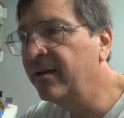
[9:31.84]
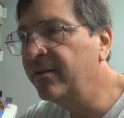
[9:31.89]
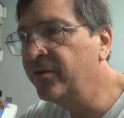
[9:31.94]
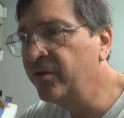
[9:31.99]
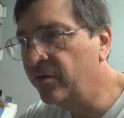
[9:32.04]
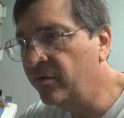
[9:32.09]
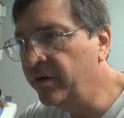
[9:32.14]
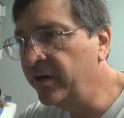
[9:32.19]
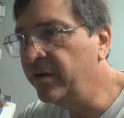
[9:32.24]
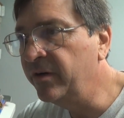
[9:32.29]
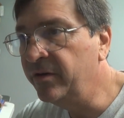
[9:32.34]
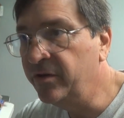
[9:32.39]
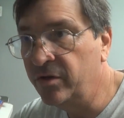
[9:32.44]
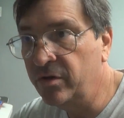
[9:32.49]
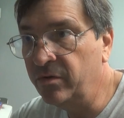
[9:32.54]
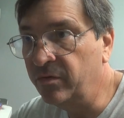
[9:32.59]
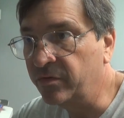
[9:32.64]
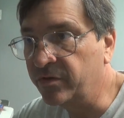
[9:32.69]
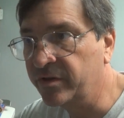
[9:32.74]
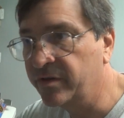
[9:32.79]
during
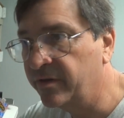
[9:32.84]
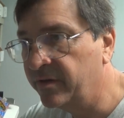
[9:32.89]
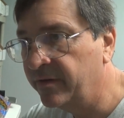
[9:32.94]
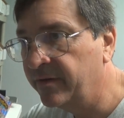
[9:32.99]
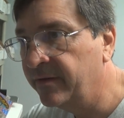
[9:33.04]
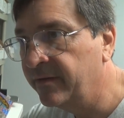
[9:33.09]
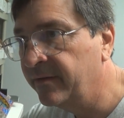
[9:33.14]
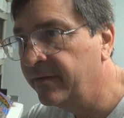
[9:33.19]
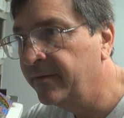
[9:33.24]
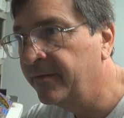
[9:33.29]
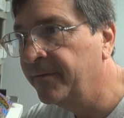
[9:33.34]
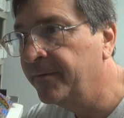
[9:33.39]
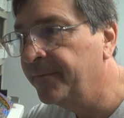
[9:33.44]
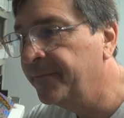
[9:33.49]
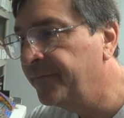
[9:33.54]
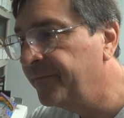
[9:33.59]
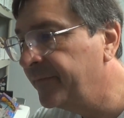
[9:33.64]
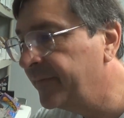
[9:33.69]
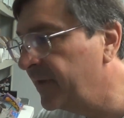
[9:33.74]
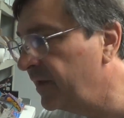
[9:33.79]
use
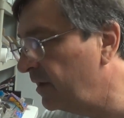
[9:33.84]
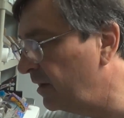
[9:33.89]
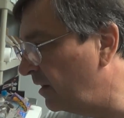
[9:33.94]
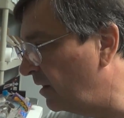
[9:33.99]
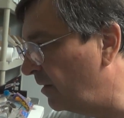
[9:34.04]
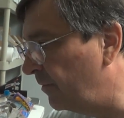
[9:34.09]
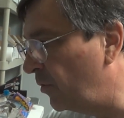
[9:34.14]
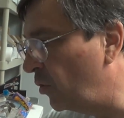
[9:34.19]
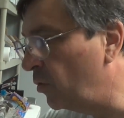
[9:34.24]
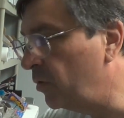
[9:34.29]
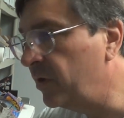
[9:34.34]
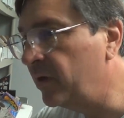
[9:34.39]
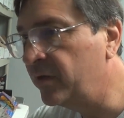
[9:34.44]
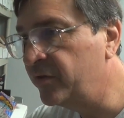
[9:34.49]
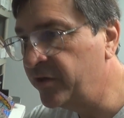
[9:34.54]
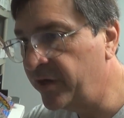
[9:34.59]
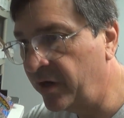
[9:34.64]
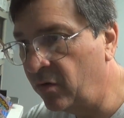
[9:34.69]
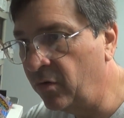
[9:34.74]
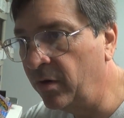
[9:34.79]
on the
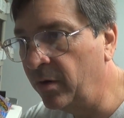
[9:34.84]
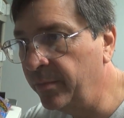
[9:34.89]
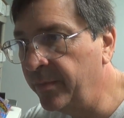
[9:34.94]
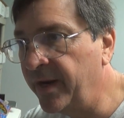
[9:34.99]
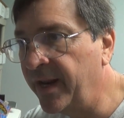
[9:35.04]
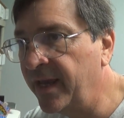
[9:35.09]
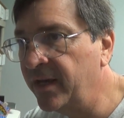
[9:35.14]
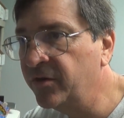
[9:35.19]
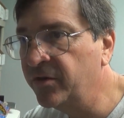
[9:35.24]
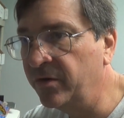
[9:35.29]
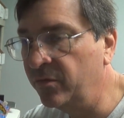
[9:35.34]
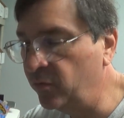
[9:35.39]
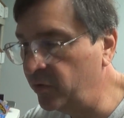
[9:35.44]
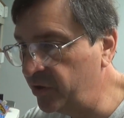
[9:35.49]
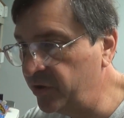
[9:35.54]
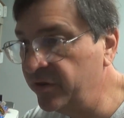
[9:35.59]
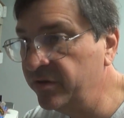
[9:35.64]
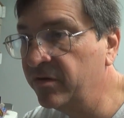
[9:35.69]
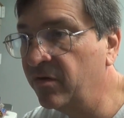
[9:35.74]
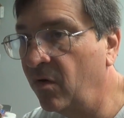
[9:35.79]
general illumination,
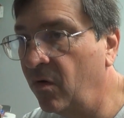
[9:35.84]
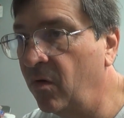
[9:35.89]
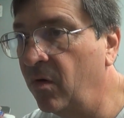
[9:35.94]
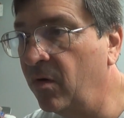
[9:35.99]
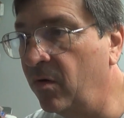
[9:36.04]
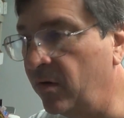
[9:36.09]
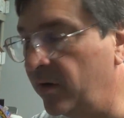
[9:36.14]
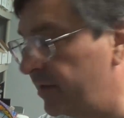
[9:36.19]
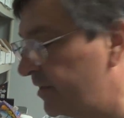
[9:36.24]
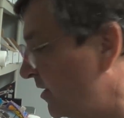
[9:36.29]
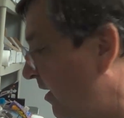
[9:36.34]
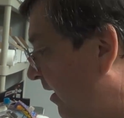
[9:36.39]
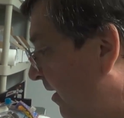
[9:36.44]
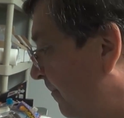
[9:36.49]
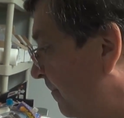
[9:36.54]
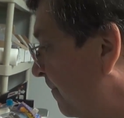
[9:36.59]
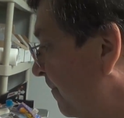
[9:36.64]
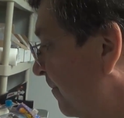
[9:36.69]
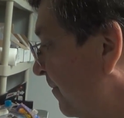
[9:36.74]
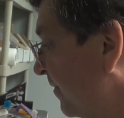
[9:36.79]
which is on all the
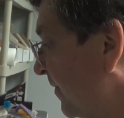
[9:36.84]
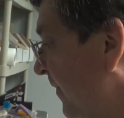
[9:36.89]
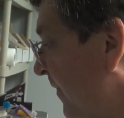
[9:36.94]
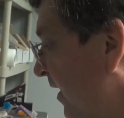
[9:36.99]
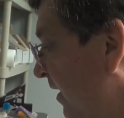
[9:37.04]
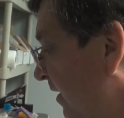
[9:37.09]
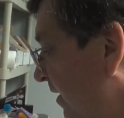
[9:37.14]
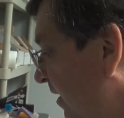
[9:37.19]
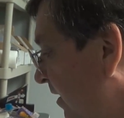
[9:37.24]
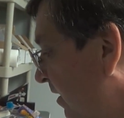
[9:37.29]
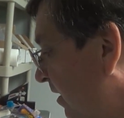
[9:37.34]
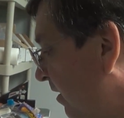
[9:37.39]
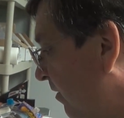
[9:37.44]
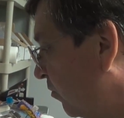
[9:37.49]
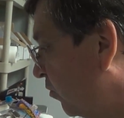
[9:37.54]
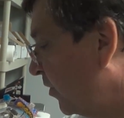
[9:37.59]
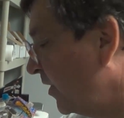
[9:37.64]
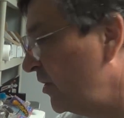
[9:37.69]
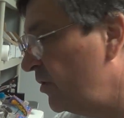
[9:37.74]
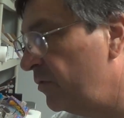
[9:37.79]
time.
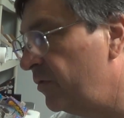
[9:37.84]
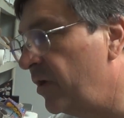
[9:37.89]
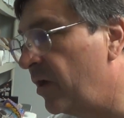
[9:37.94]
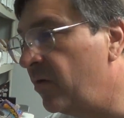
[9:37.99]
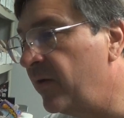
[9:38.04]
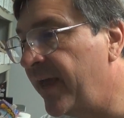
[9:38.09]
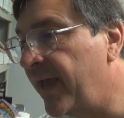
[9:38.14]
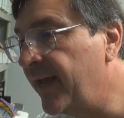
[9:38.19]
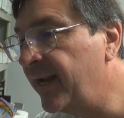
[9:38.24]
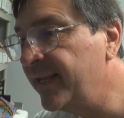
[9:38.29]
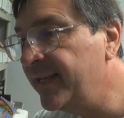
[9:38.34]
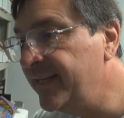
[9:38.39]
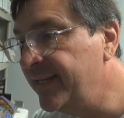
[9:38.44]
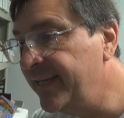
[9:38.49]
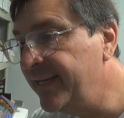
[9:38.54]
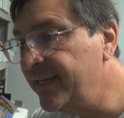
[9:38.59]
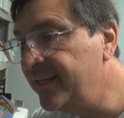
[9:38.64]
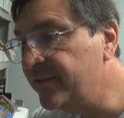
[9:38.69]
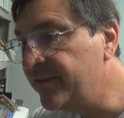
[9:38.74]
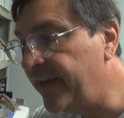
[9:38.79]
When you go to
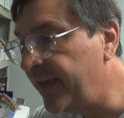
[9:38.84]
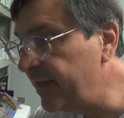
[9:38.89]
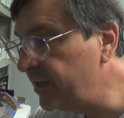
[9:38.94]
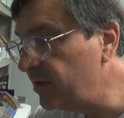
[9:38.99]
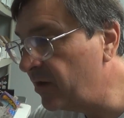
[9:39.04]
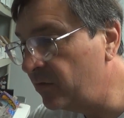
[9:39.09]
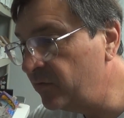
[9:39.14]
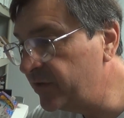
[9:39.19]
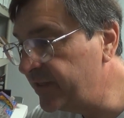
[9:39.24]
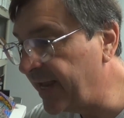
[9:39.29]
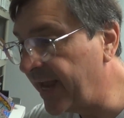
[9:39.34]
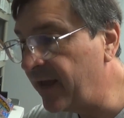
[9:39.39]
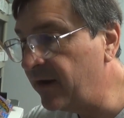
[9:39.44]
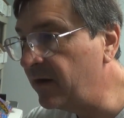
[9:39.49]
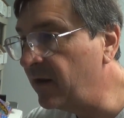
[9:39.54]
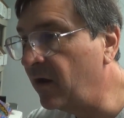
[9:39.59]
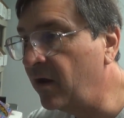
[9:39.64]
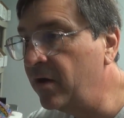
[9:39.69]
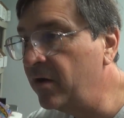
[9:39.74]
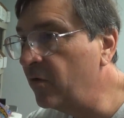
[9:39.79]
LEDs, it goes down
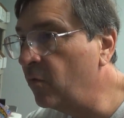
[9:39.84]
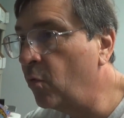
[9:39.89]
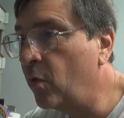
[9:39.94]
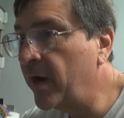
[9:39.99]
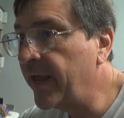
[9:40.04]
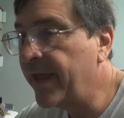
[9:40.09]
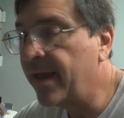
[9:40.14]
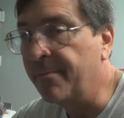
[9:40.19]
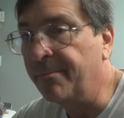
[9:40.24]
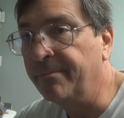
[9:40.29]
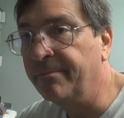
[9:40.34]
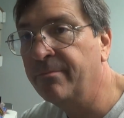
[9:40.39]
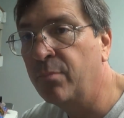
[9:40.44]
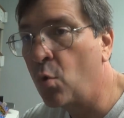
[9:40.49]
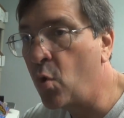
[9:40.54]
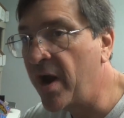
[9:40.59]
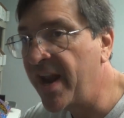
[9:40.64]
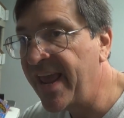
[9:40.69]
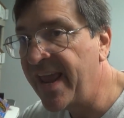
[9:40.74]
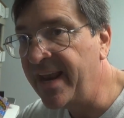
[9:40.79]
to under 1 amp,
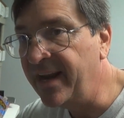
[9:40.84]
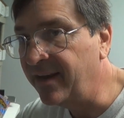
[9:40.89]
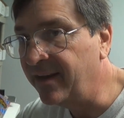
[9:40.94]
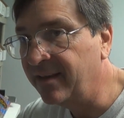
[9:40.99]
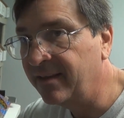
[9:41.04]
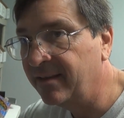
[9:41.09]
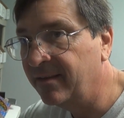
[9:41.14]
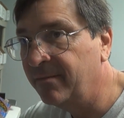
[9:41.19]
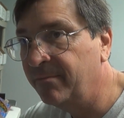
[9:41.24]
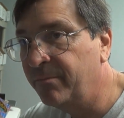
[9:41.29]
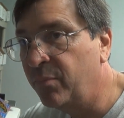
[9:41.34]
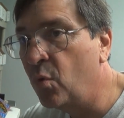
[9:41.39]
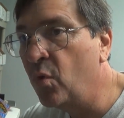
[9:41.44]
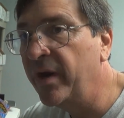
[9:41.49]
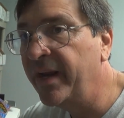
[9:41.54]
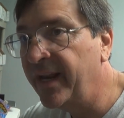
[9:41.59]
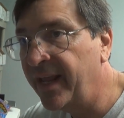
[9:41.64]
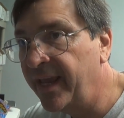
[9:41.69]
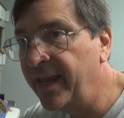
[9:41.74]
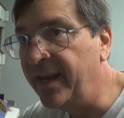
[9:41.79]

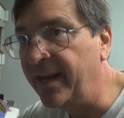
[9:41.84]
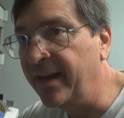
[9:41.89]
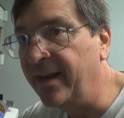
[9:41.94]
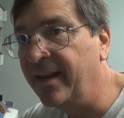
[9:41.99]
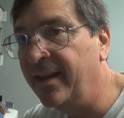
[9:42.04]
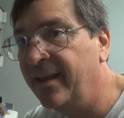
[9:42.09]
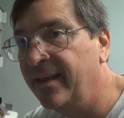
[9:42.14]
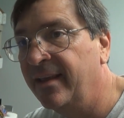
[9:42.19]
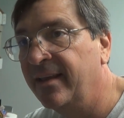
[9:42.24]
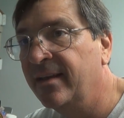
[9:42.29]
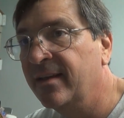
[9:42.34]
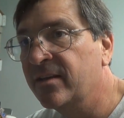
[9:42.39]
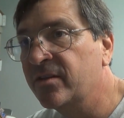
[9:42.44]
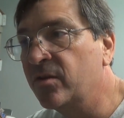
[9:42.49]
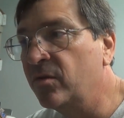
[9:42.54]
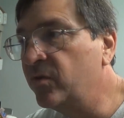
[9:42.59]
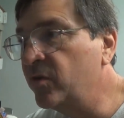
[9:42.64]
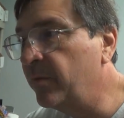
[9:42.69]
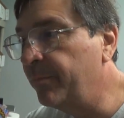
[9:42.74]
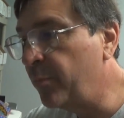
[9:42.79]
0.8.
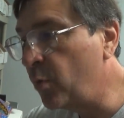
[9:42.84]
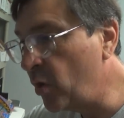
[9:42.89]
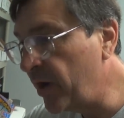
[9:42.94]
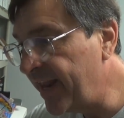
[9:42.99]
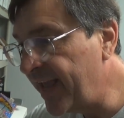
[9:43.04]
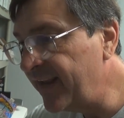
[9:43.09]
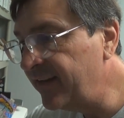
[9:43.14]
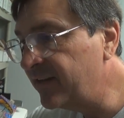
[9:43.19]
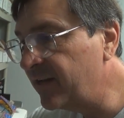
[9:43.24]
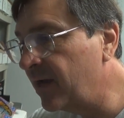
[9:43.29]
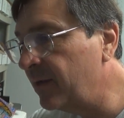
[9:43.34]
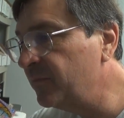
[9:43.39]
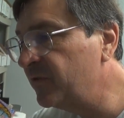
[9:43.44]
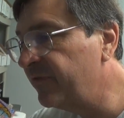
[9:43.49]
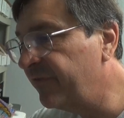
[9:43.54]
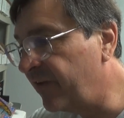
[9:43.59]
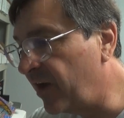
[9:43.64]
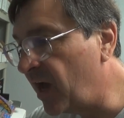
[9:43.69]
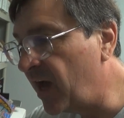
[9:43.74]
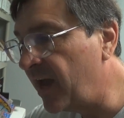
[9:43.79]
So to 0.8 times
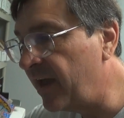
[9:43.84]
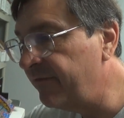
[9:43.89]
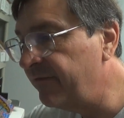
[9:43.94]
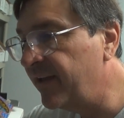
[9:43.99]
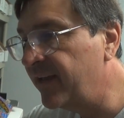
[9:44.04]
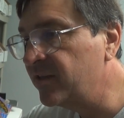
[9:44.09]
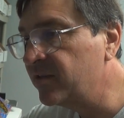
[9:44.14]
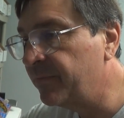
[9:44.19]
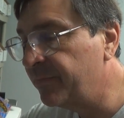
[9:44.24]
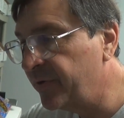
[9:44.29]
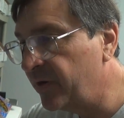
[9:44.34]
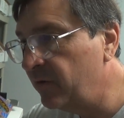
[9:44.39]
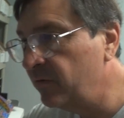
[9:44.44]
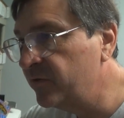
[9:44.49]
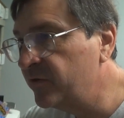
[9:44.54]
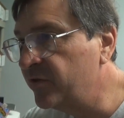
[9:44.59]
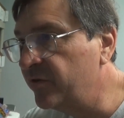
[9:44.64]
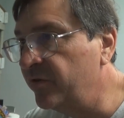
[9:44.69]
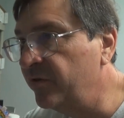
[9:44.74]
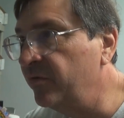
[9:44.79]
5 as
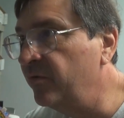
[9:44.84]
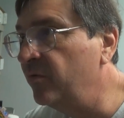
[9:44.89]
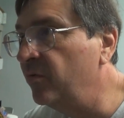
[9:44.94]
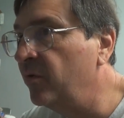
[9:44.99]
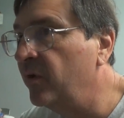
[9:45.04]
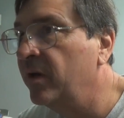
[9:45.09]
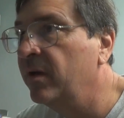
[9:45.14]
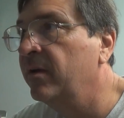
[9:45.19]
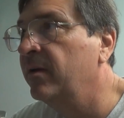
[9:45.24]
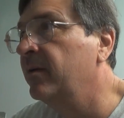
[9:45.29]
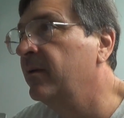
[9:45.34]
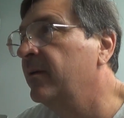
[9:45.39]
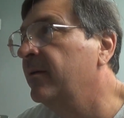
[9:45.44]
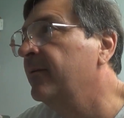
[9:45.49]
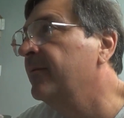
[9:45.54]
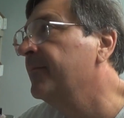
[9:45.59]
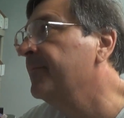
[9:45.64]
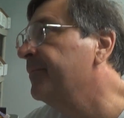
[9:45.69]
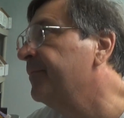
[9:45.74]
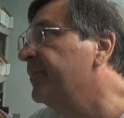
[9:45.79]
opposed to
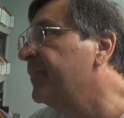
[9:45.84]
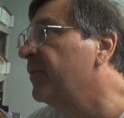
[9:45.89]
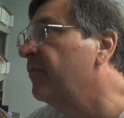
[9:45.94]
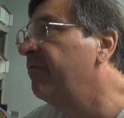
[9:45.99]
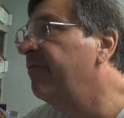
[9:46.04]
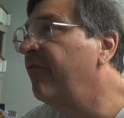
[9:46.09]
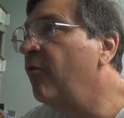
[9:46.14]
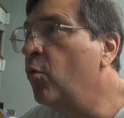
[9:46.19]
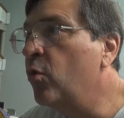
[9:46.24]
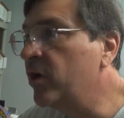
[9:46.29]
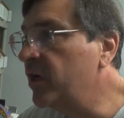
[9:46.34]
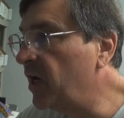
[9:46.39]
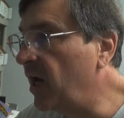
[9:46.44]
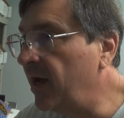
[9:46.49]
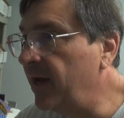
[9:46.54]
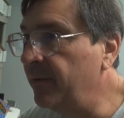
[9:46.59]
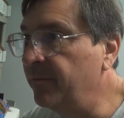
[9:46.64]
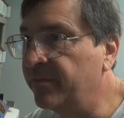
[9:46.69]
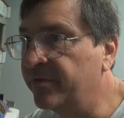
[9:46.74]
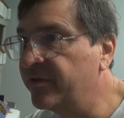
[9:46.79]
4
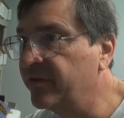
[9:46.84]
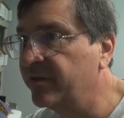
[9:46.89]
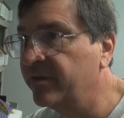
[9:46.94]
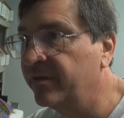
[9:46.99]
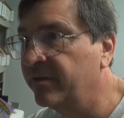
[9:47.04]
times.